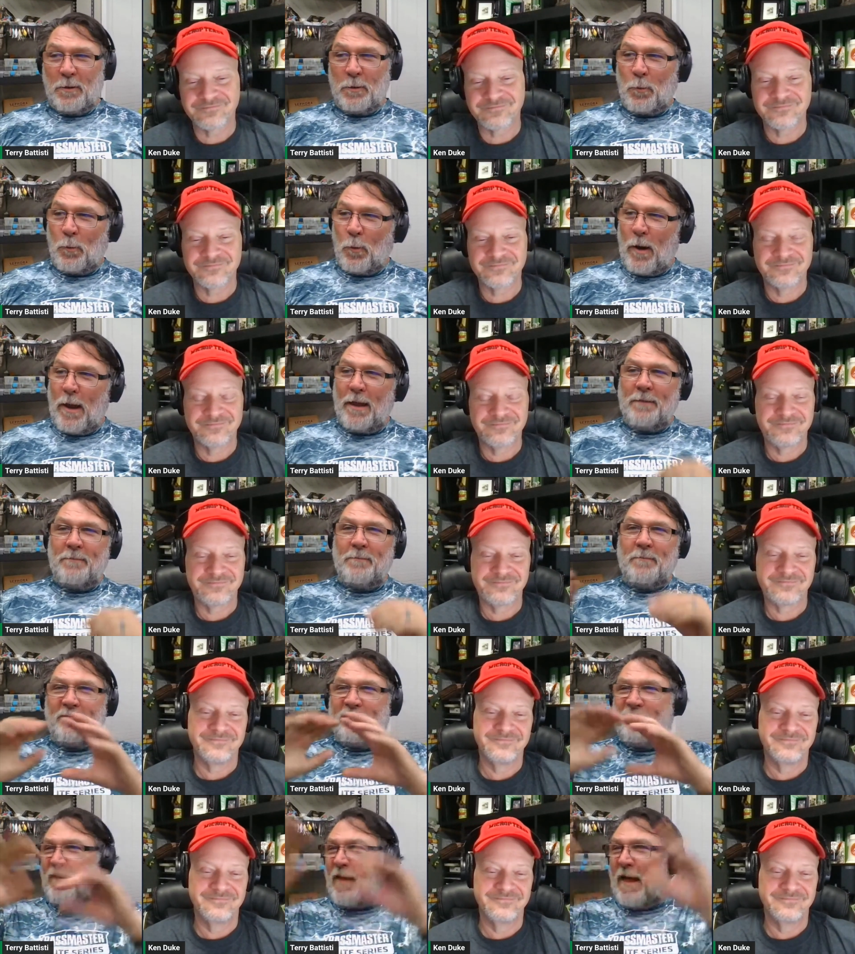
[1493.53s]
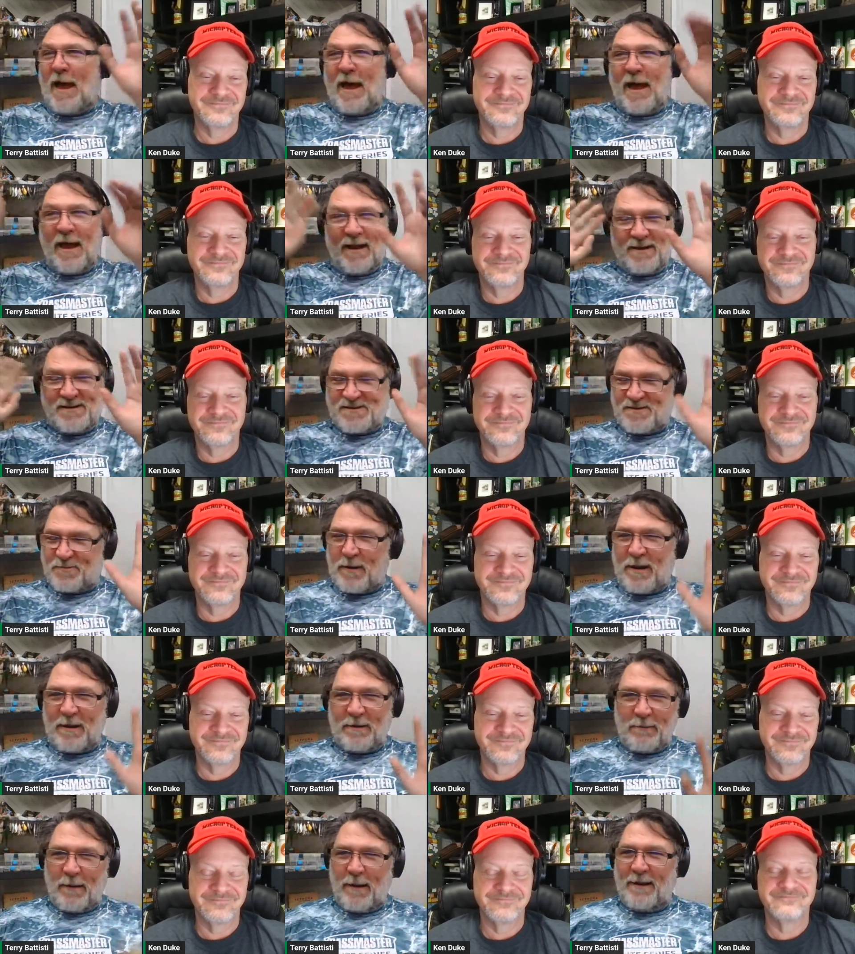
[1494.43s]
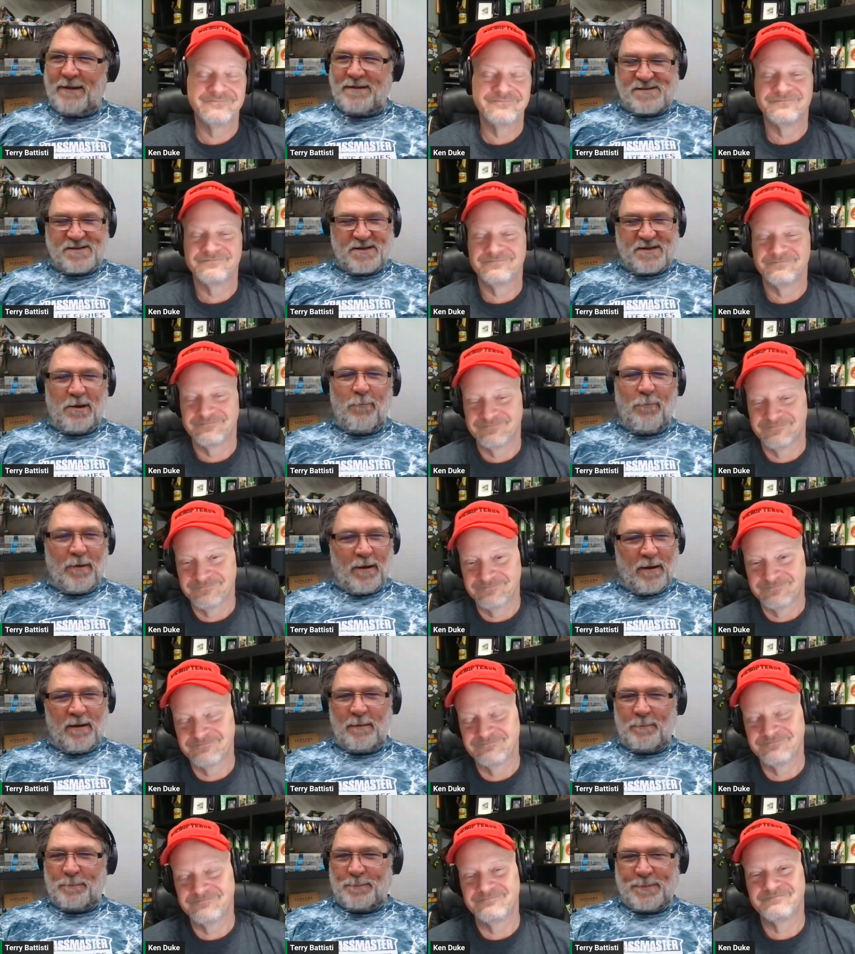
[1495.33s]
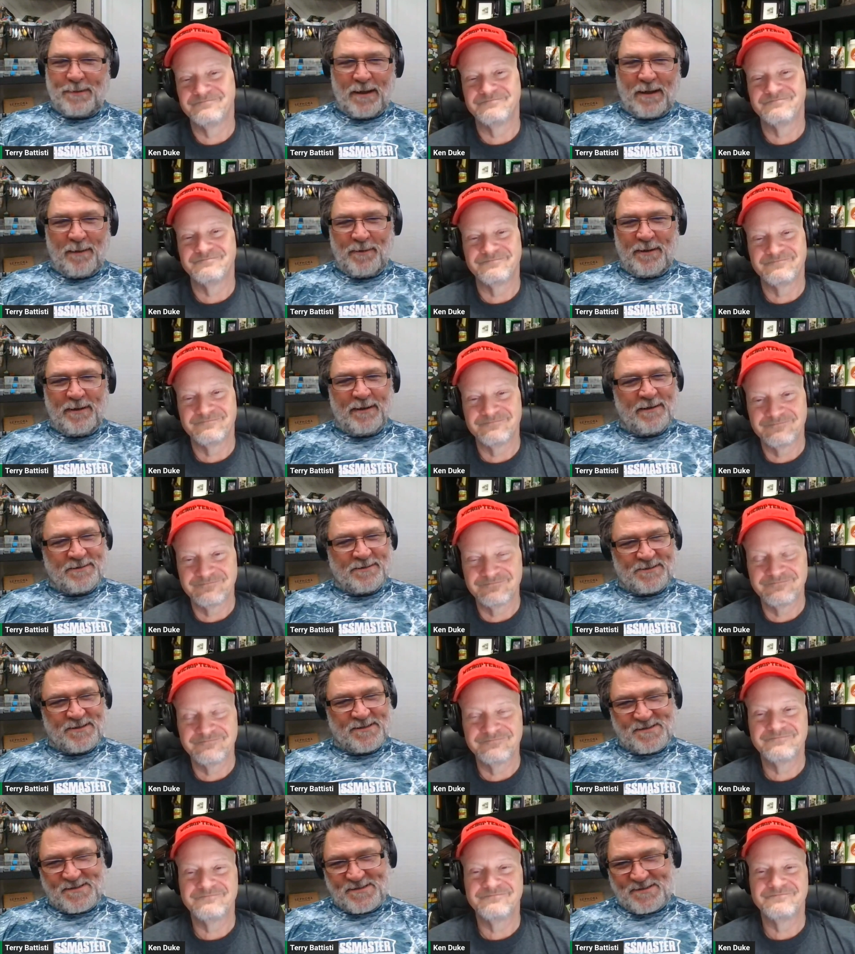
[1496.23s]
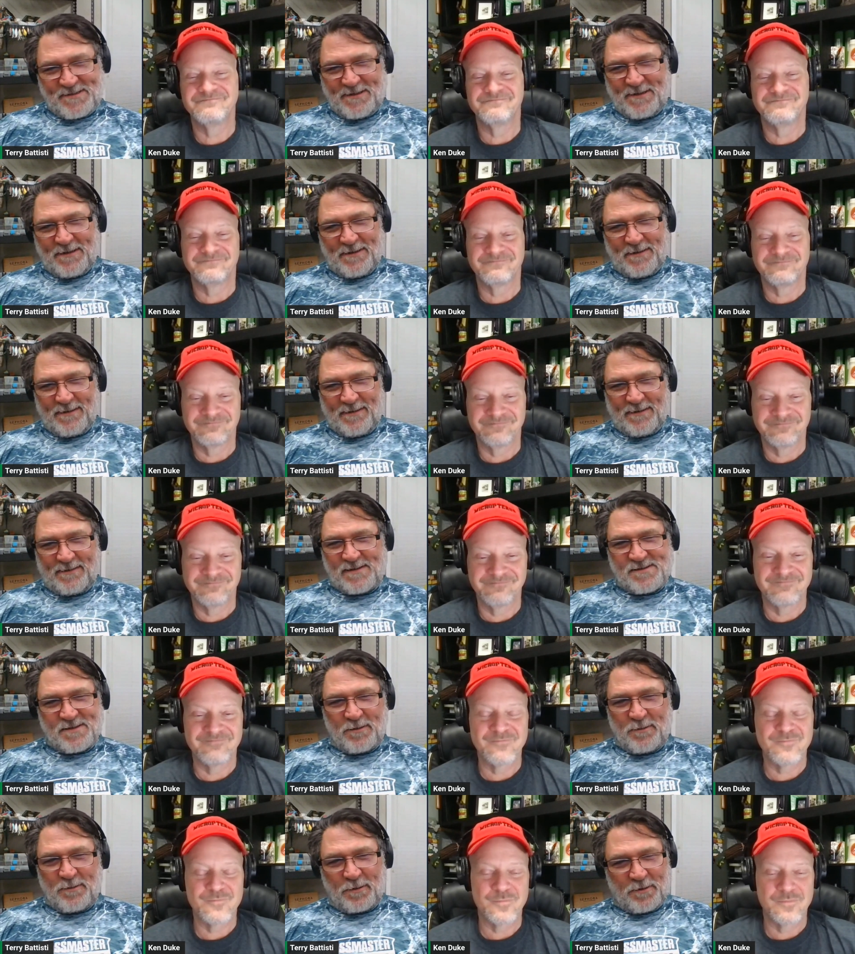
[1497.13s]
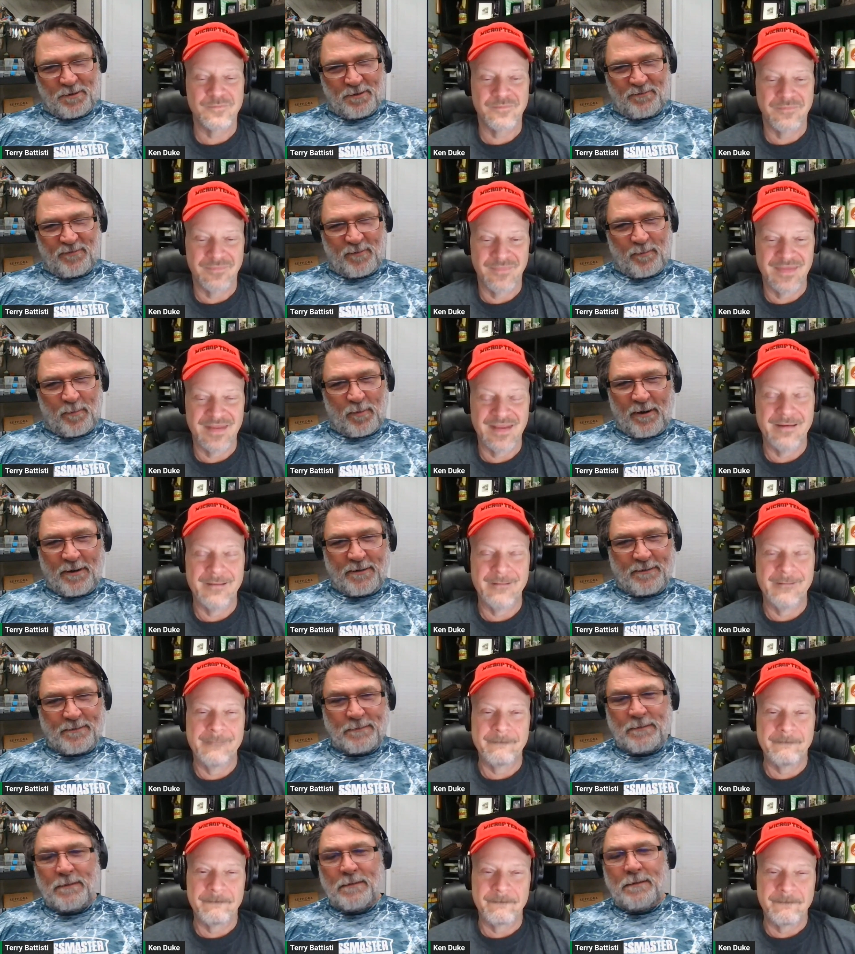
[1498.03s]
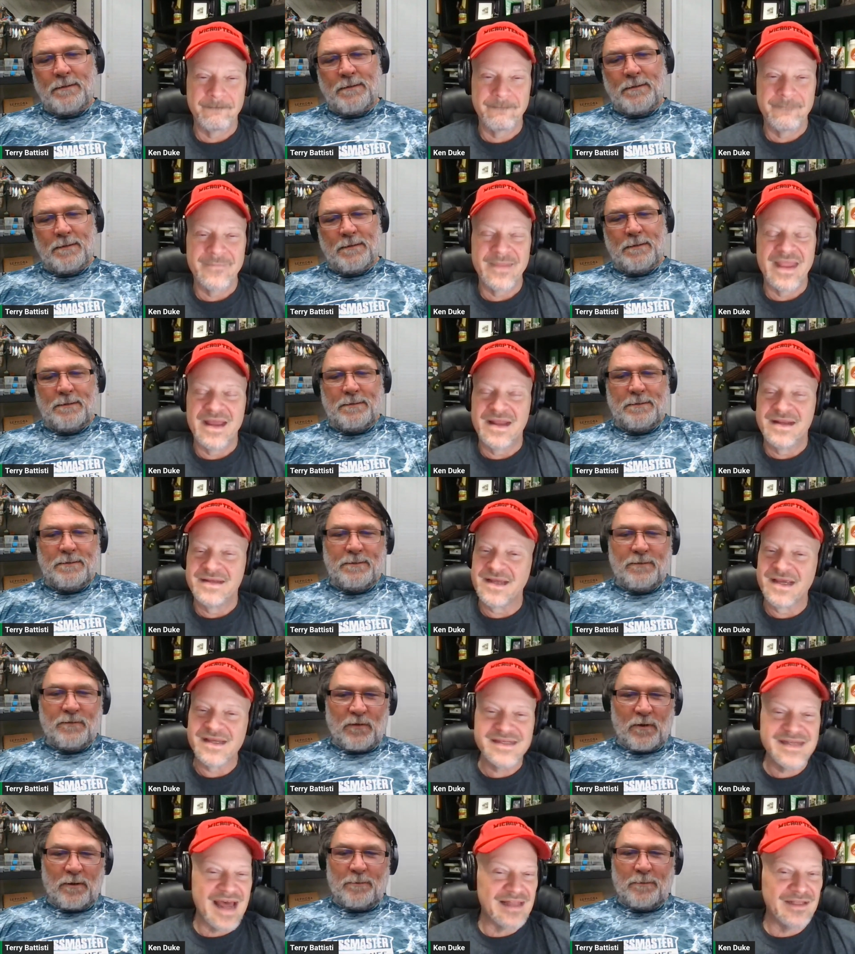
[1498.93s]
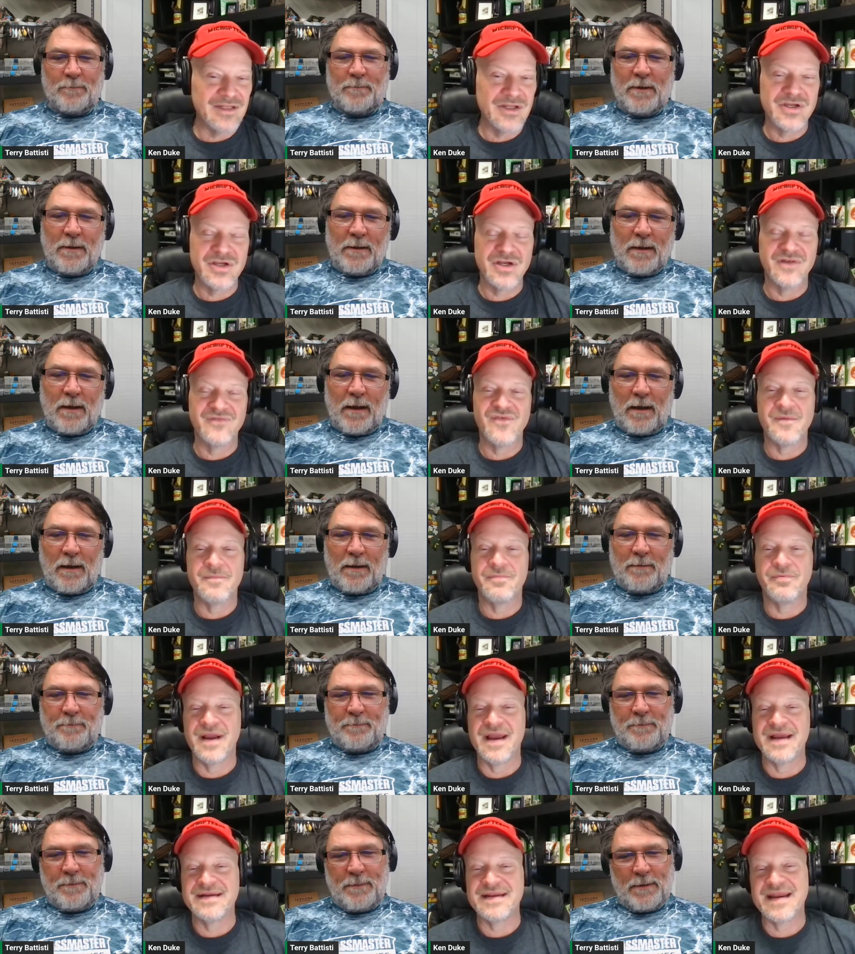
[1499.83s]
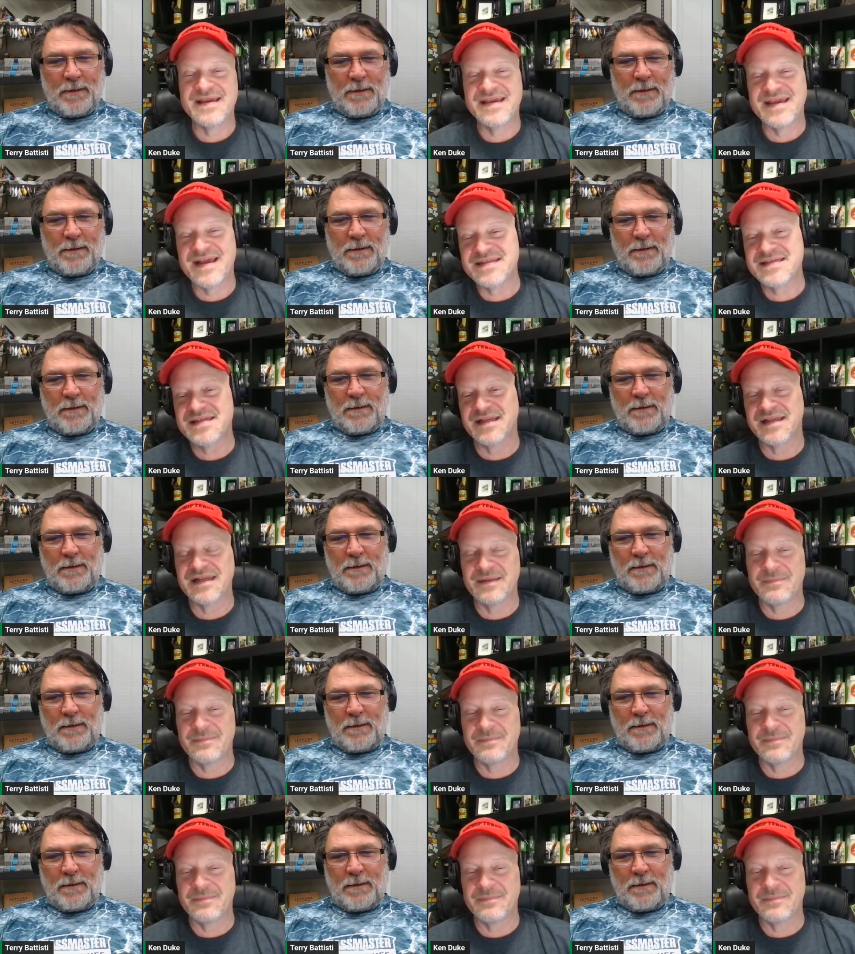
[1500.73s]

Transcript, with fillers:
Speaker 1: red flags, red lights going up. I mean, it just it doesn't look good for Braden.
Speaker 2: Does not so, look good for uh, Braden. It gets a little